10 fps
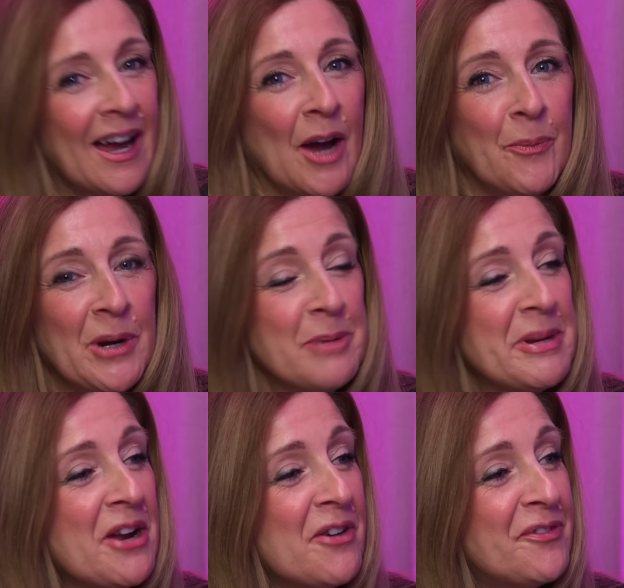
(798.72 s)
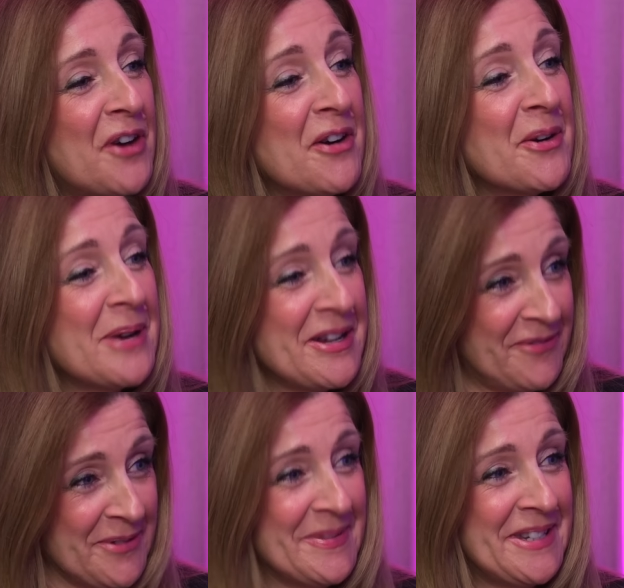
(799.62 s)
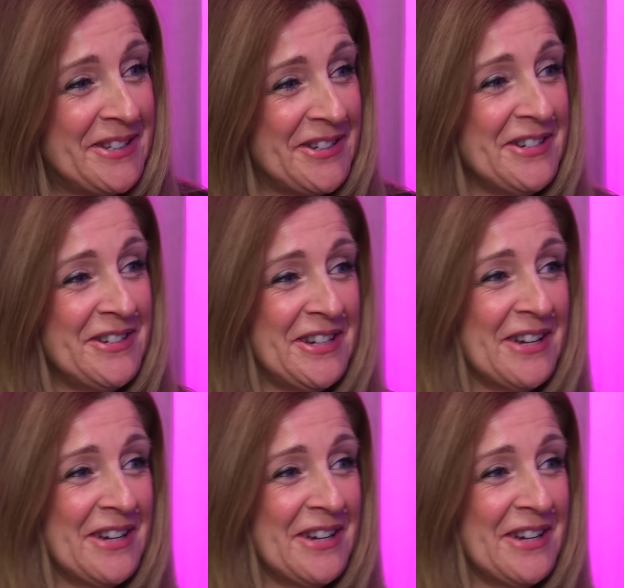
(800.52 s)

And Willoughby not far away from this studio,